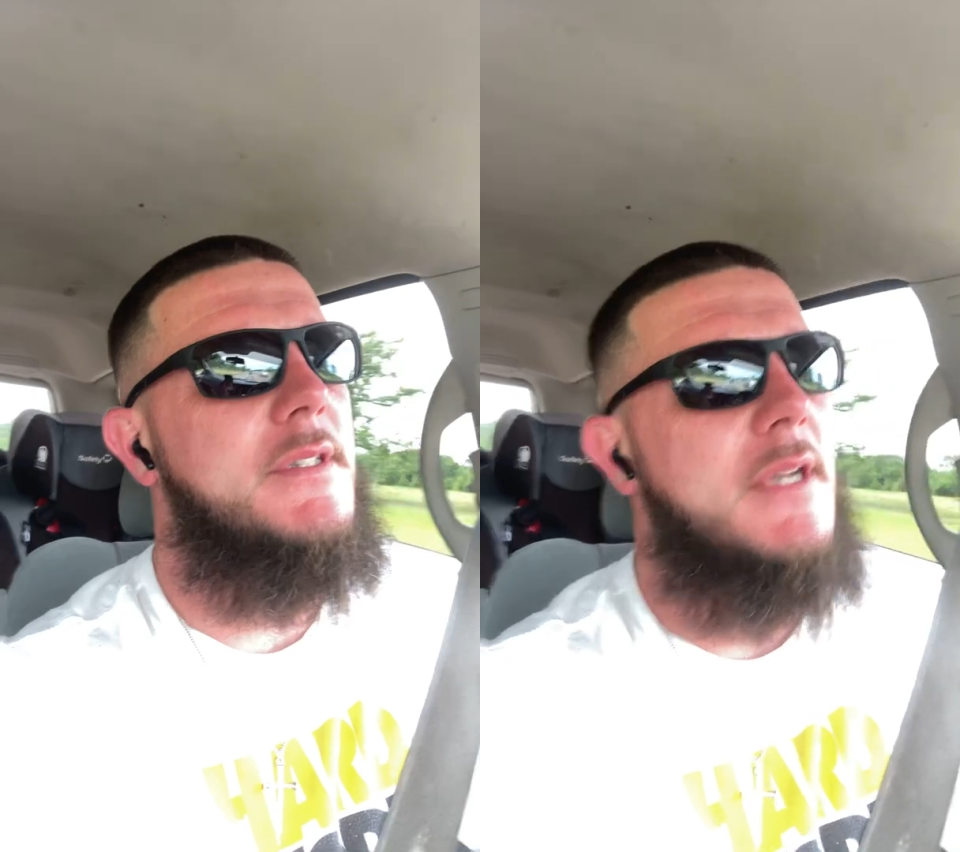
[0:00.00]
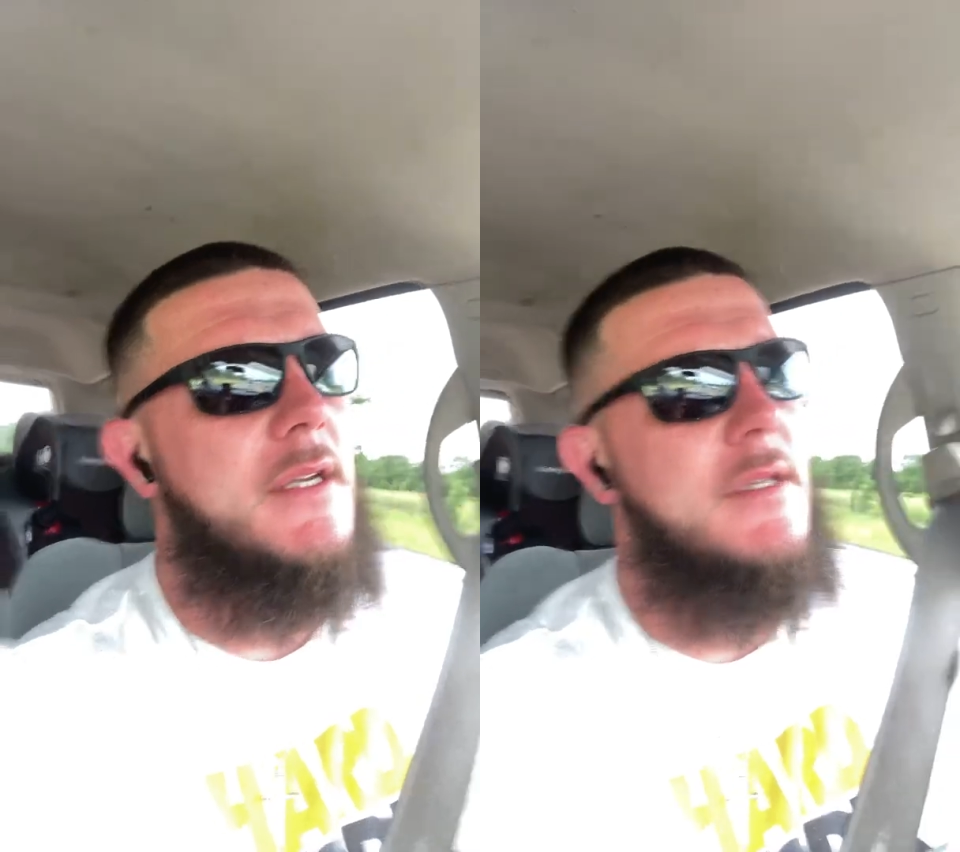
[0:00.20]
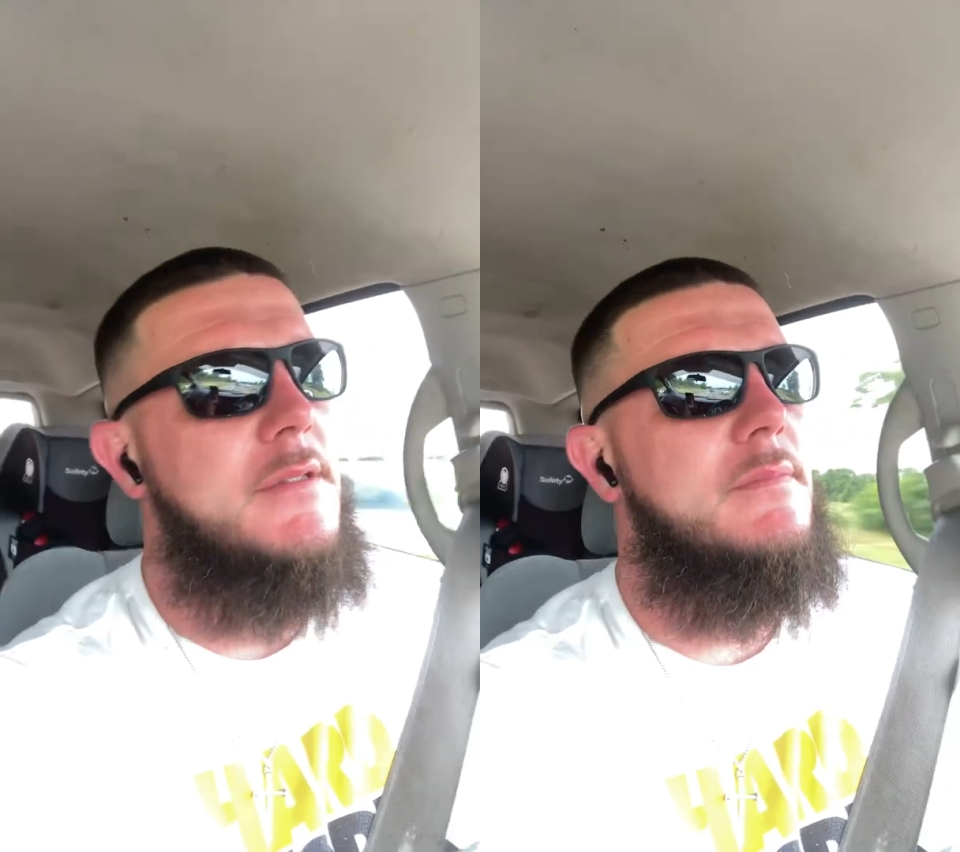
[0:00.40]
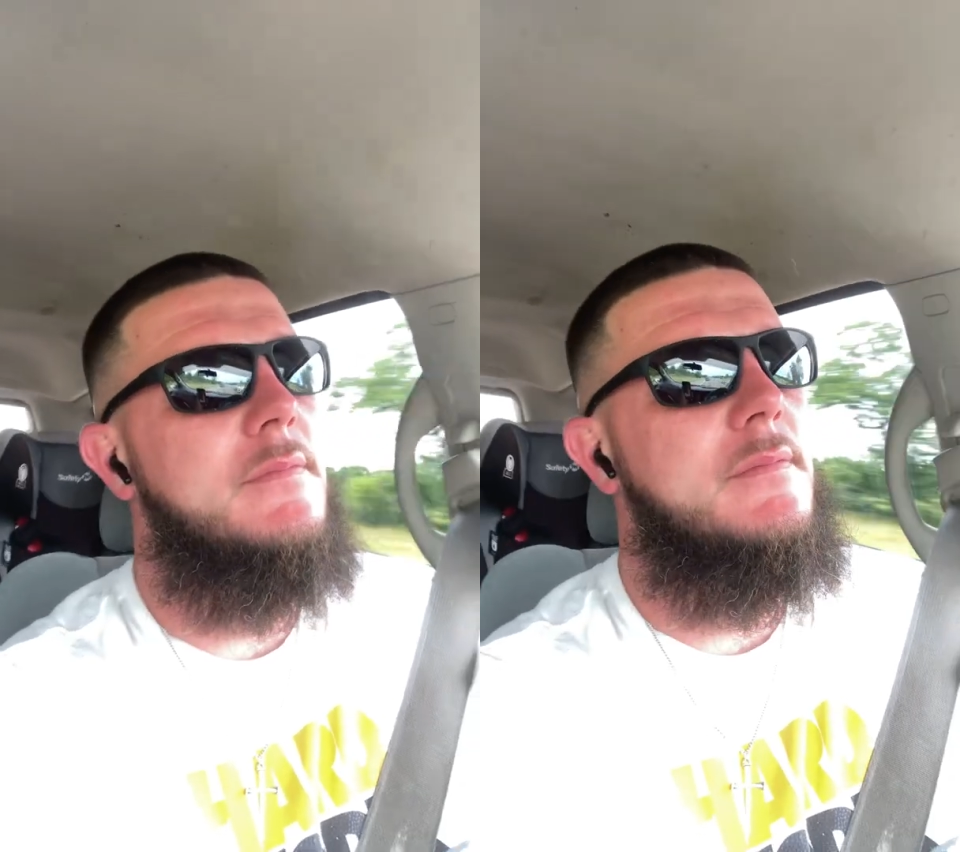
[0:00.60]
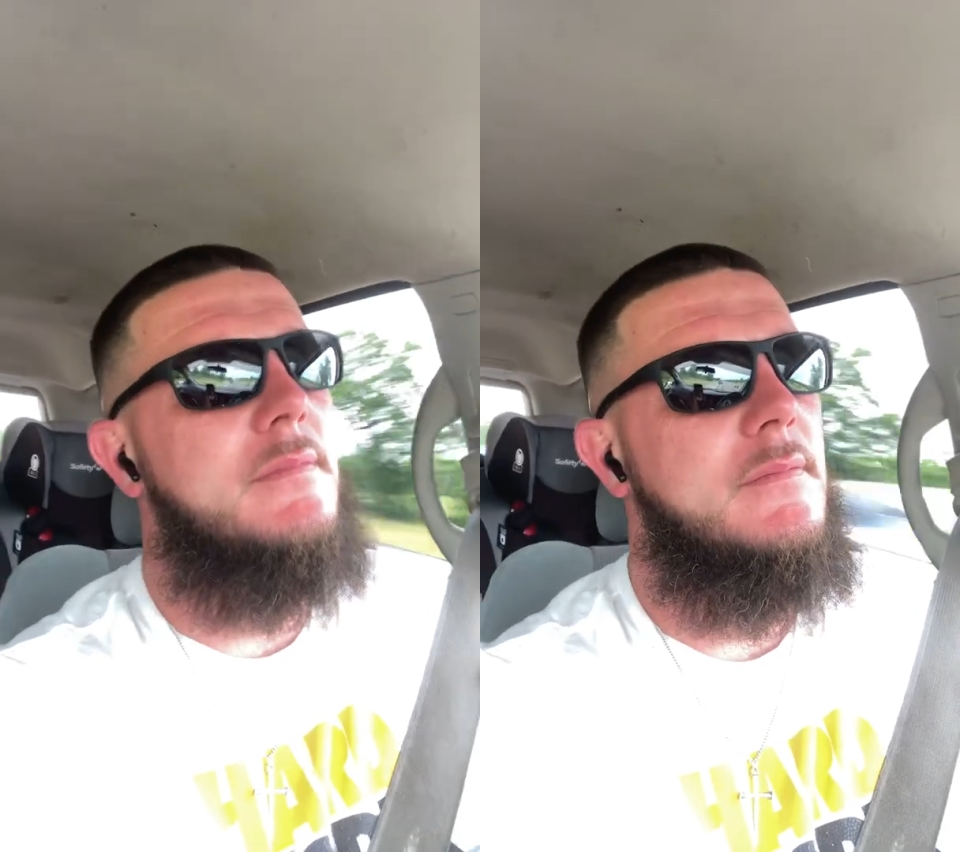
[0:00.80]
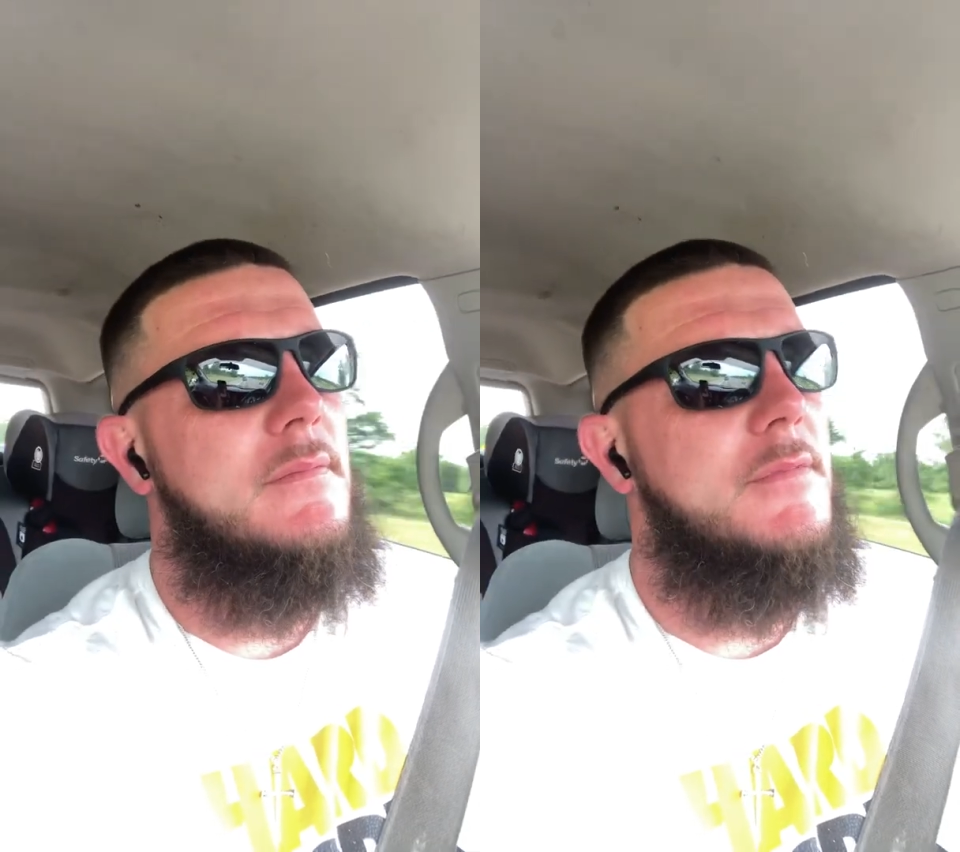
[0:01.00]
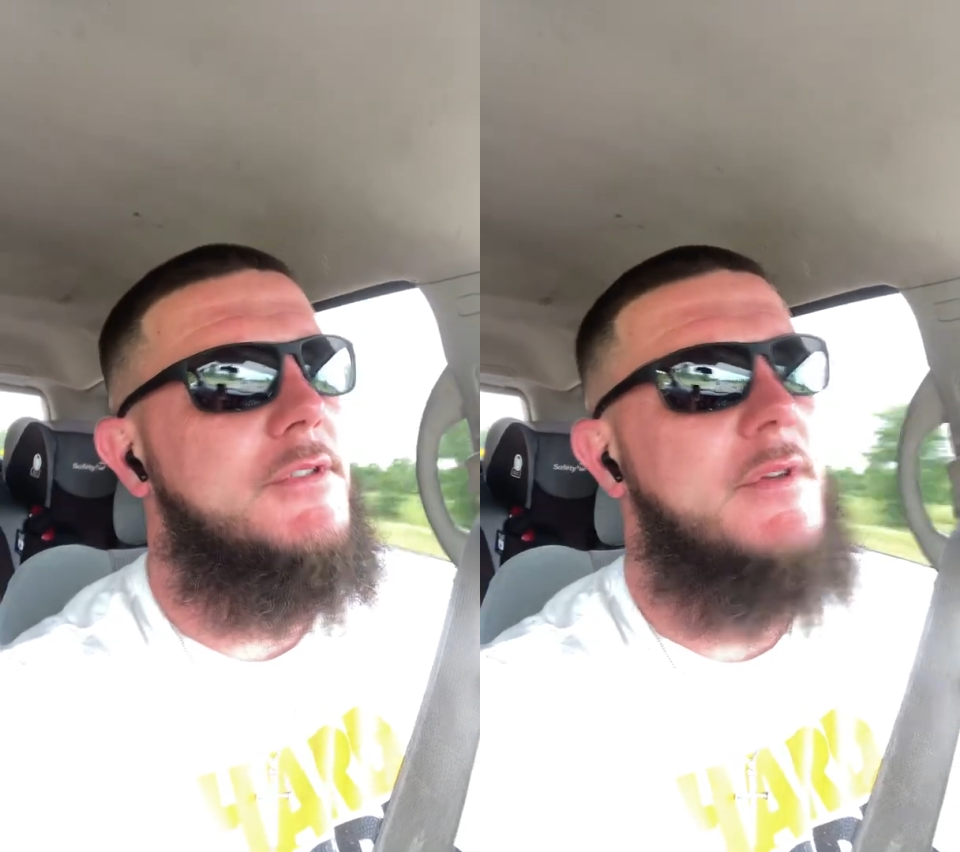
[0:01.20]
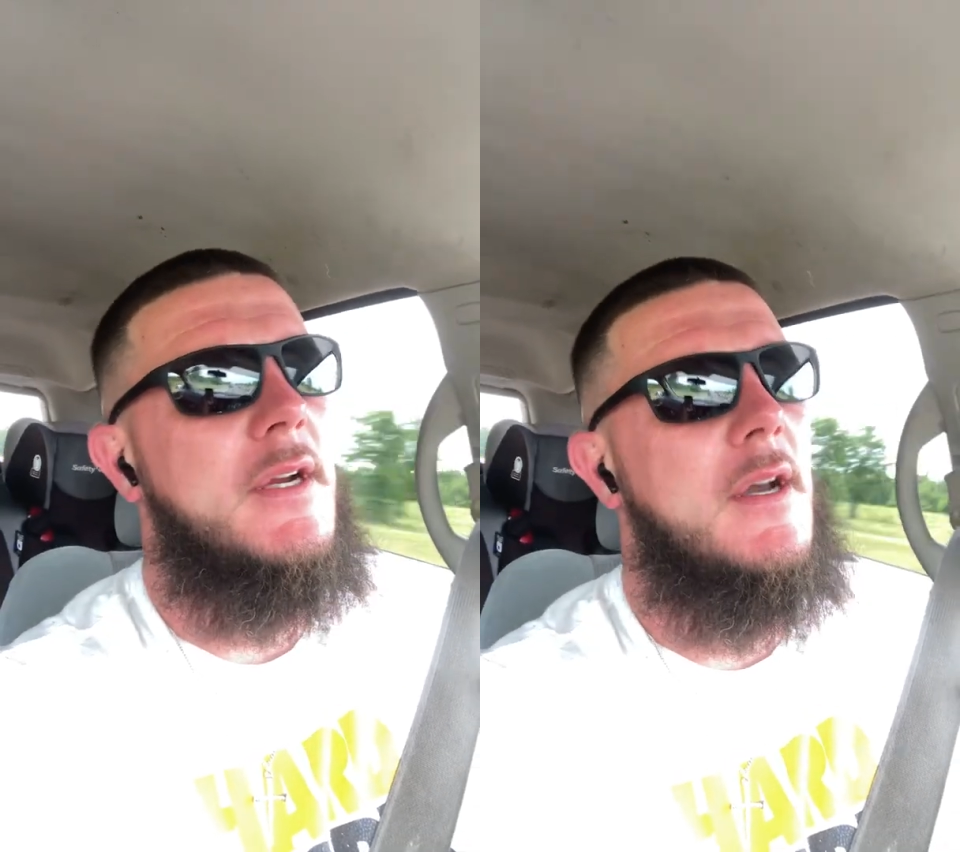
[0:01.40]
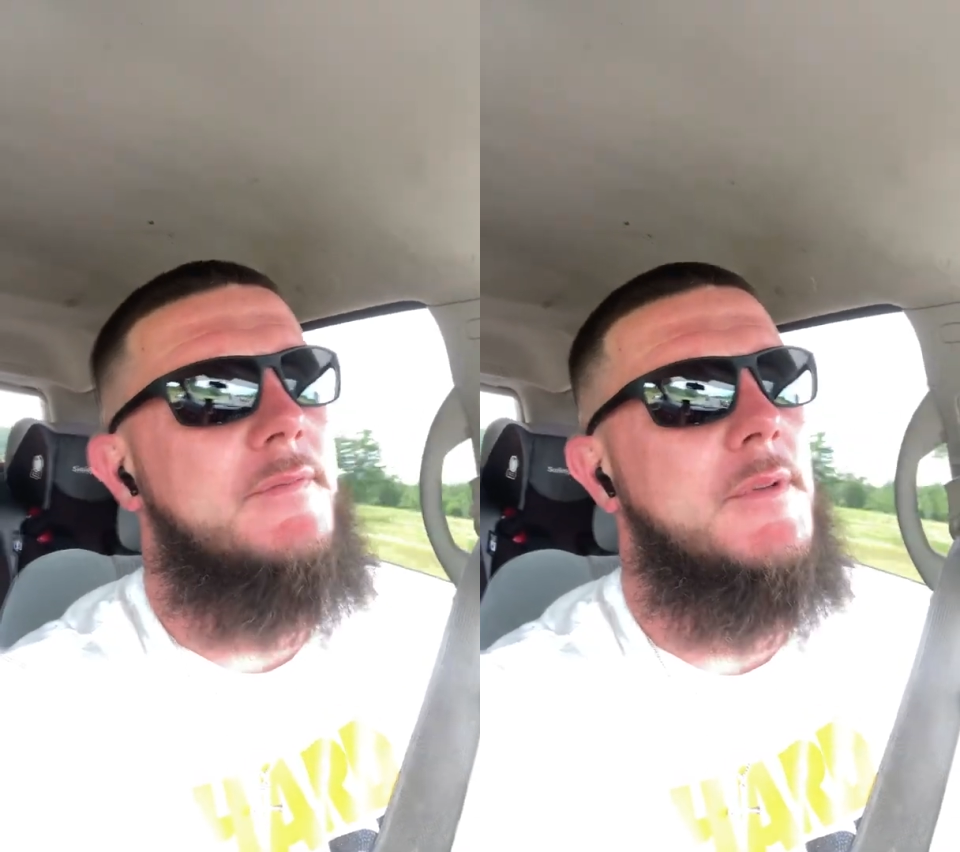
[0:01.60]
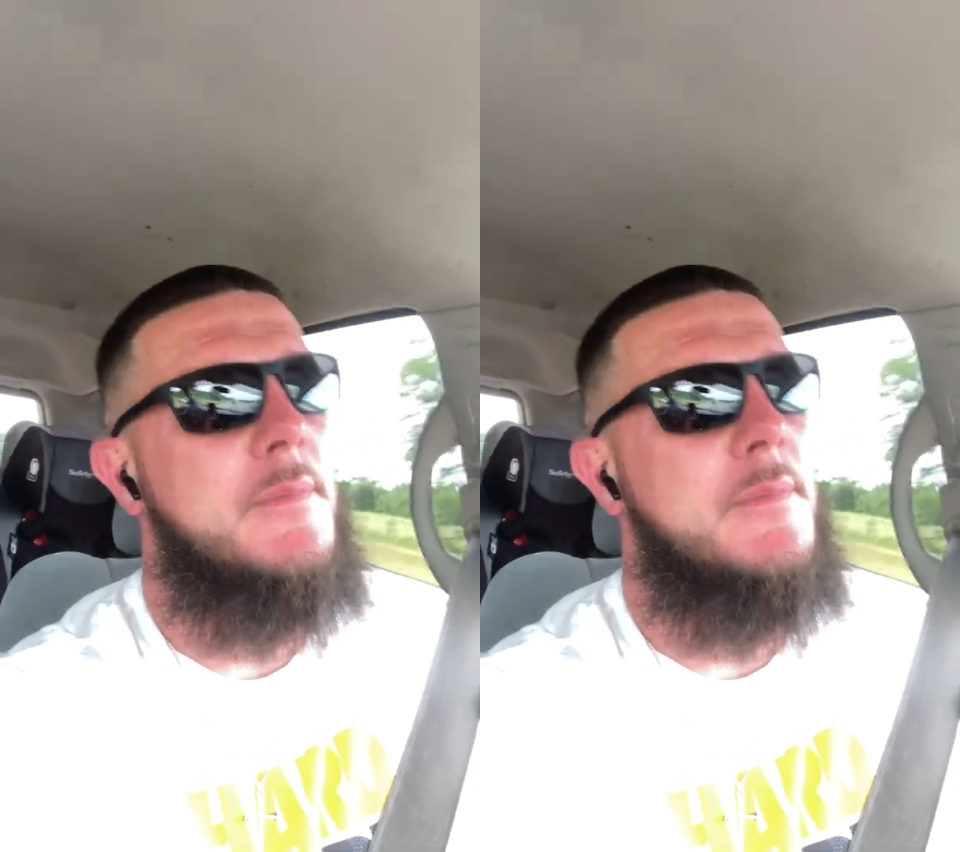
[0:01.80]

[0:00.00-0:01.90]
tell you straight off the